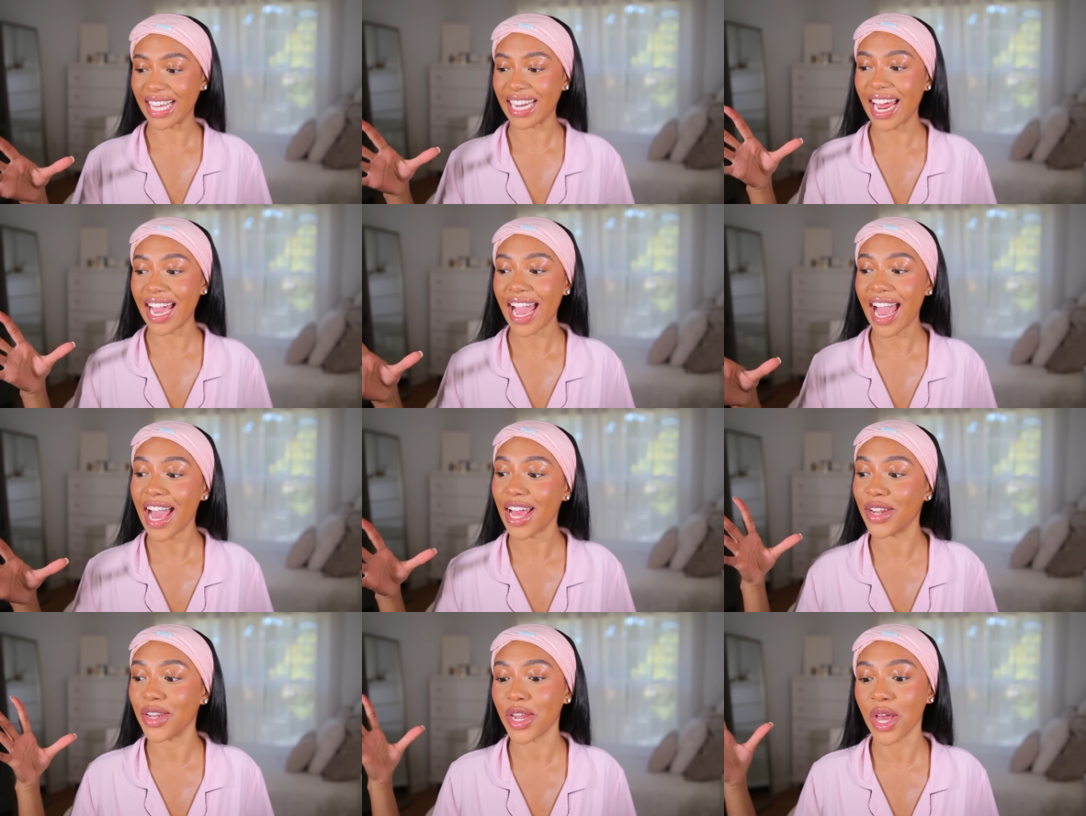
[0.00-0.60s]
And I
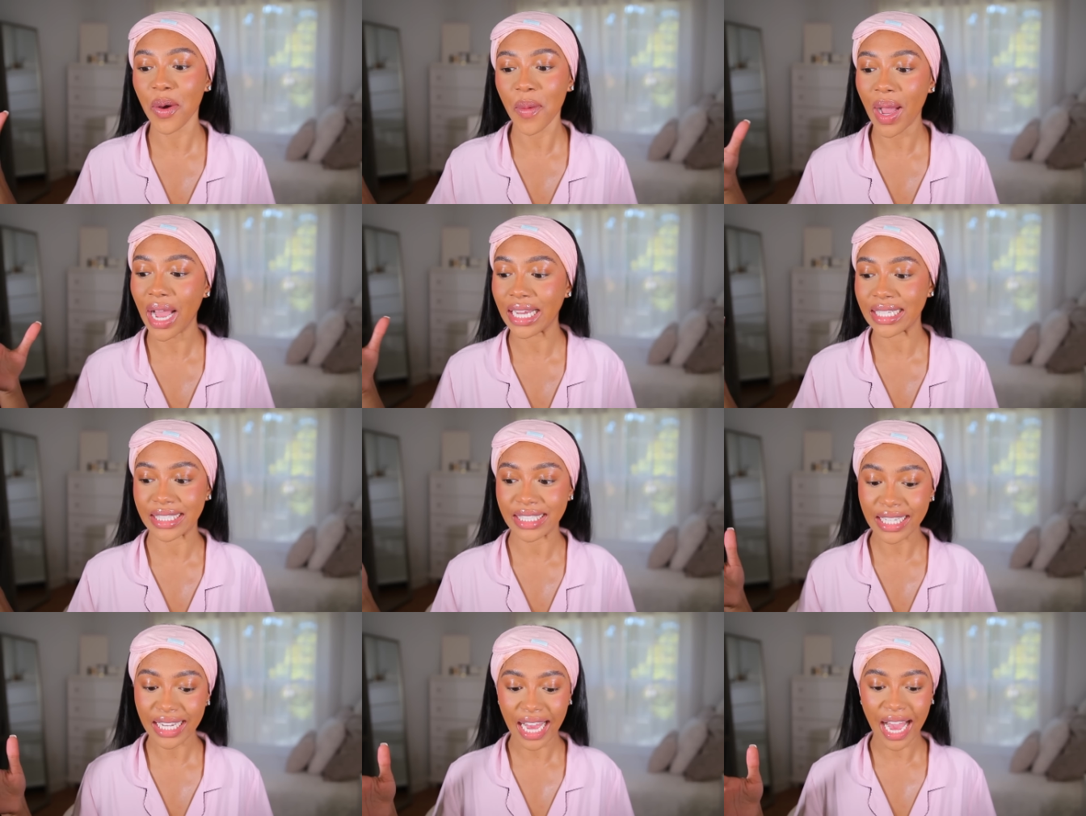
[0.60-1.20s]
had no
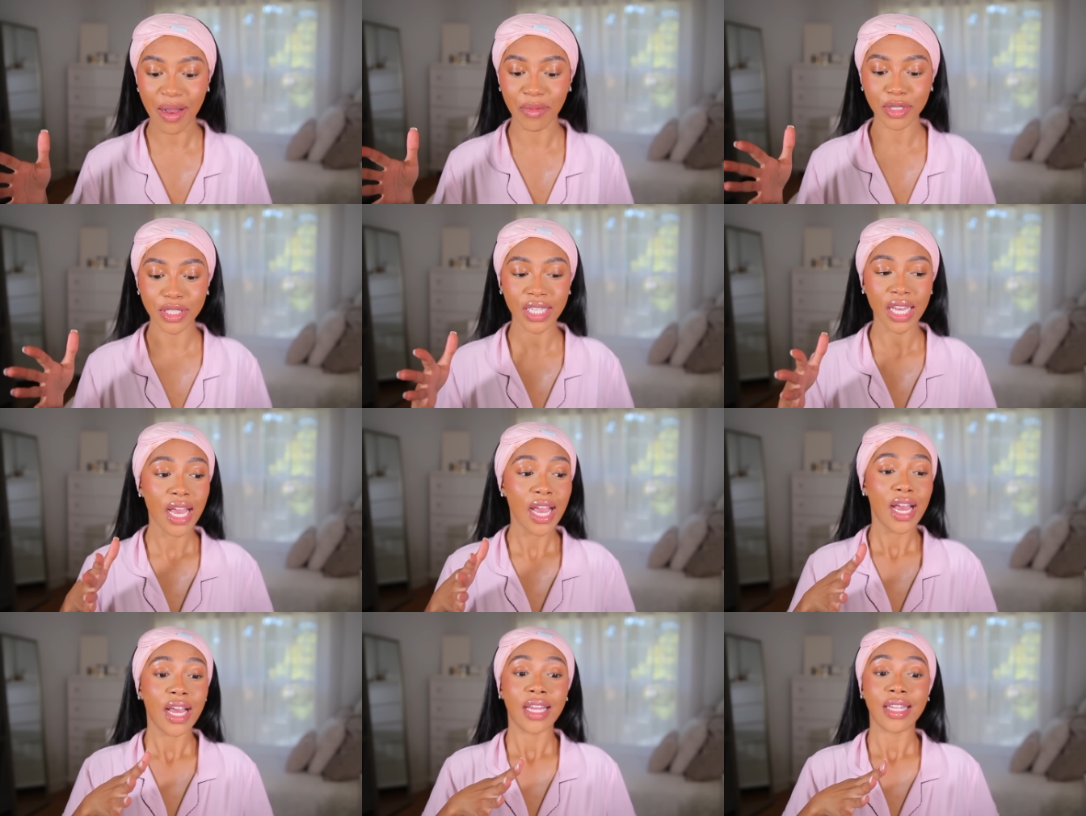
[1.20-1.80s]
idea. I was
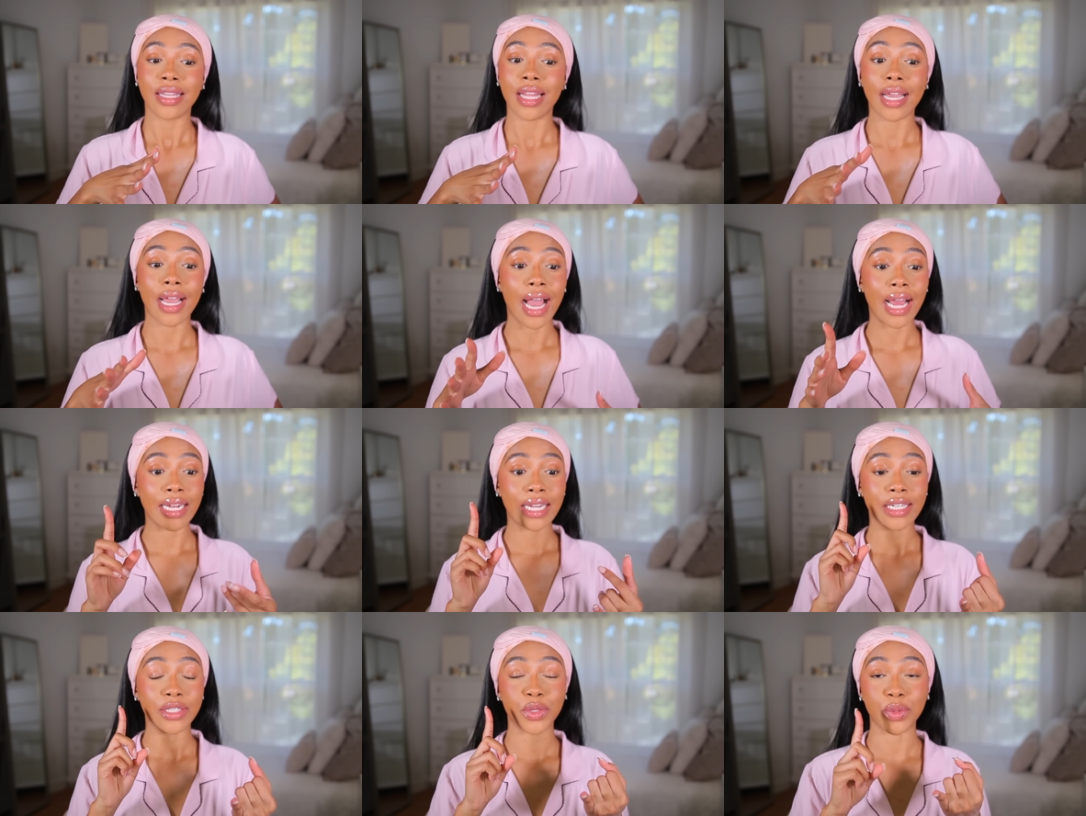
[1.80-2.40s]
like,
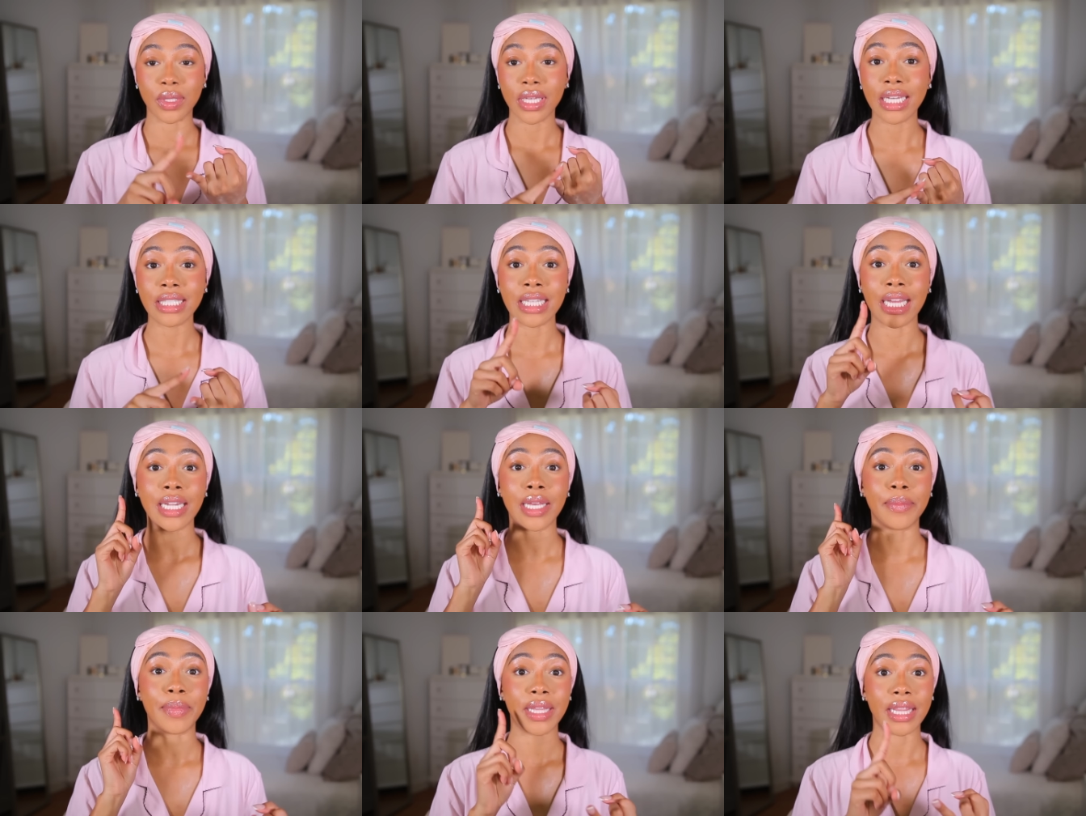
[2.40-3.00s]
I need to do this,
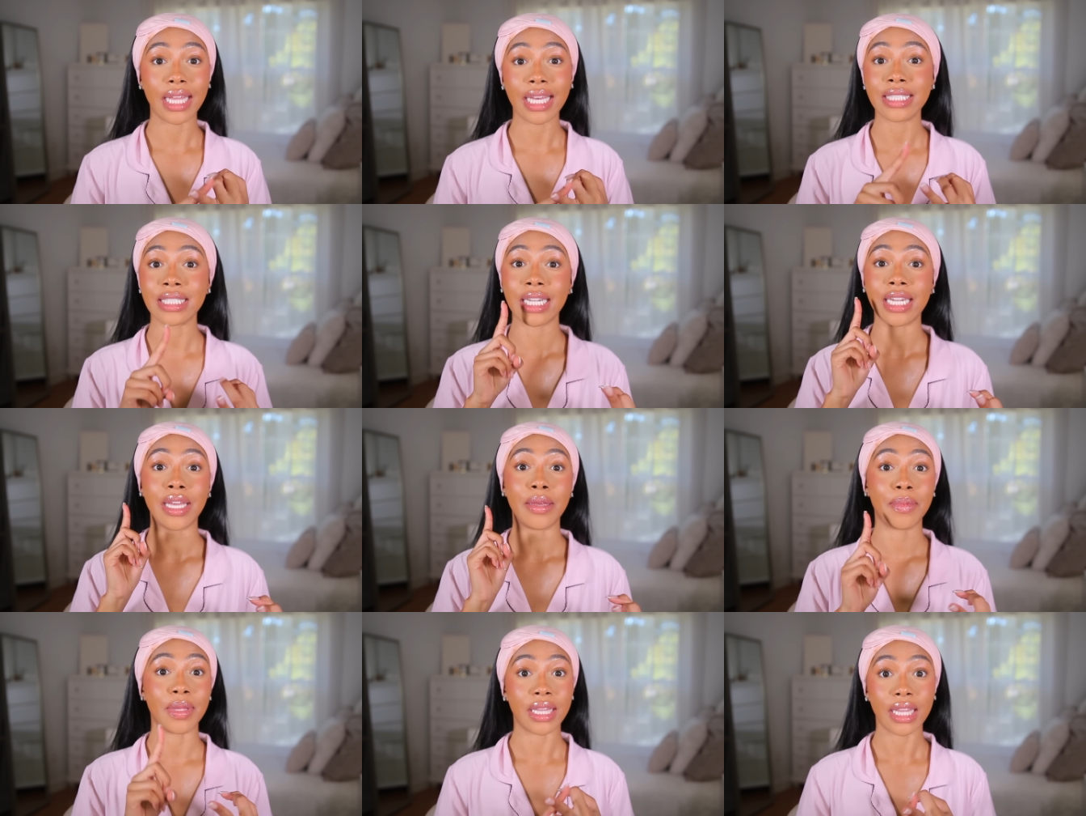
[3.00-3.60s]
I need to be this, I
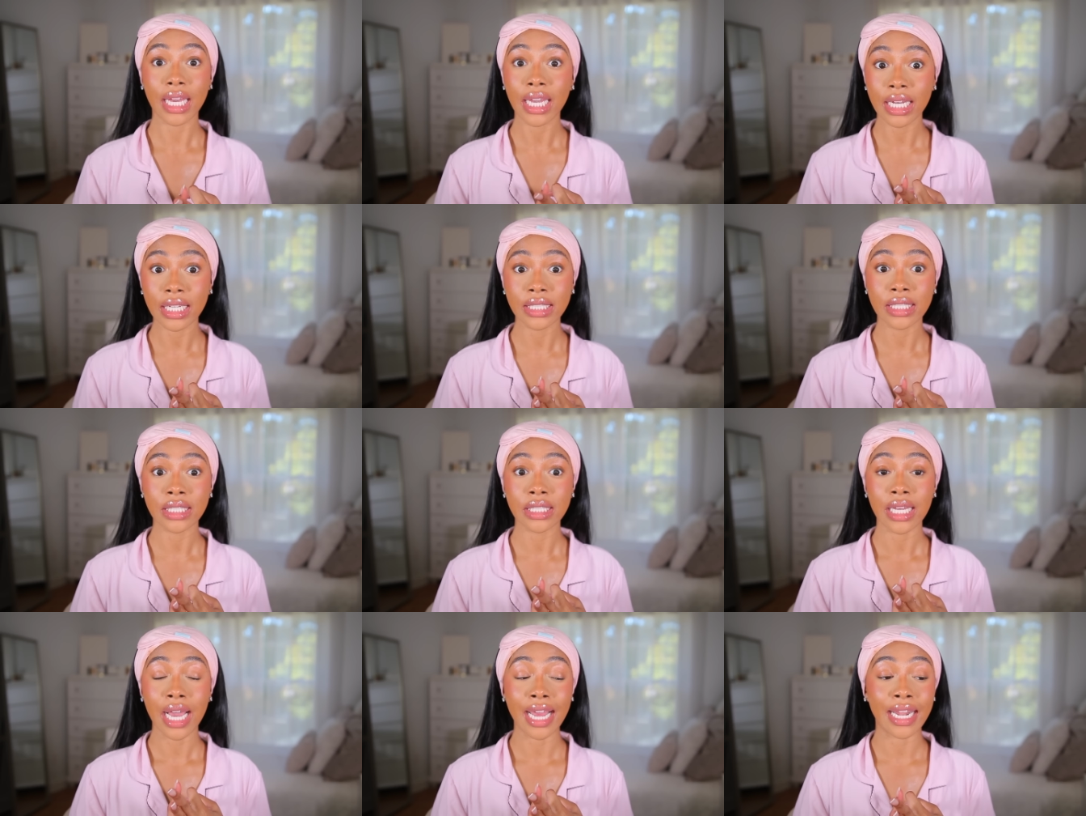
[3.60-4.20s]
need to be this,